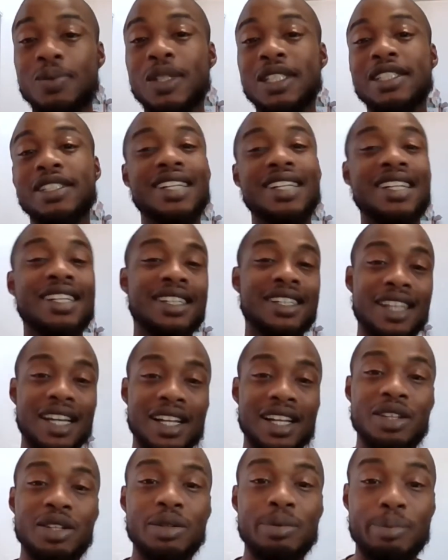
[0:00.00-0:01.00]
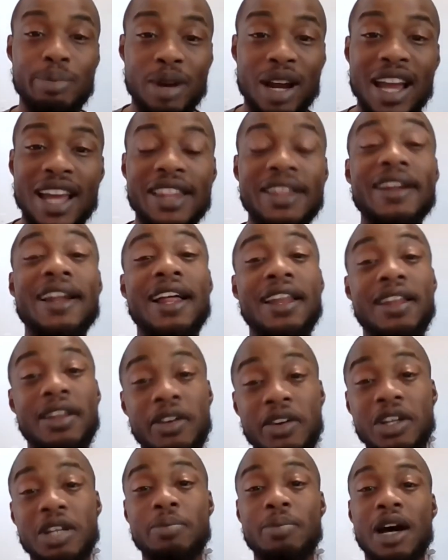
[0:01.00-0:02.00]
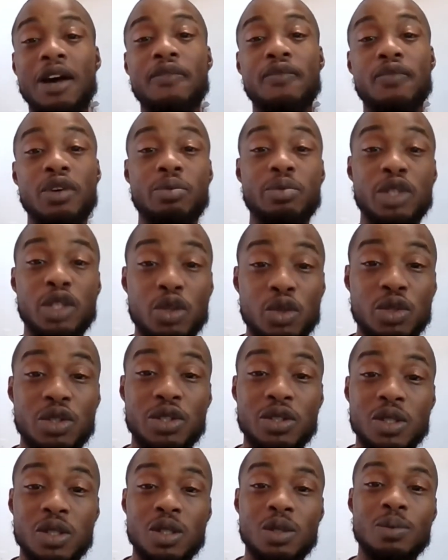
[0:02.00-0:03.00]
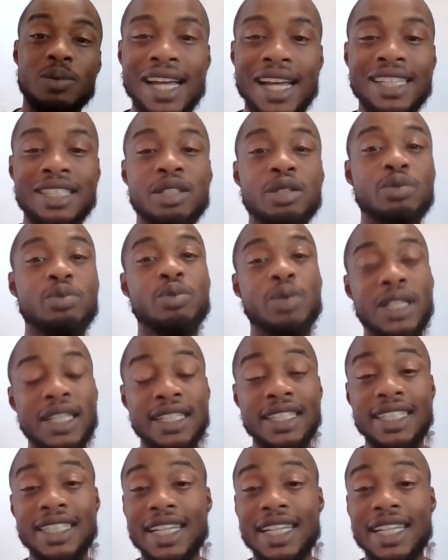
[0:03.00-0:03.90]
which is another brand that I learned about from YouTube. And you really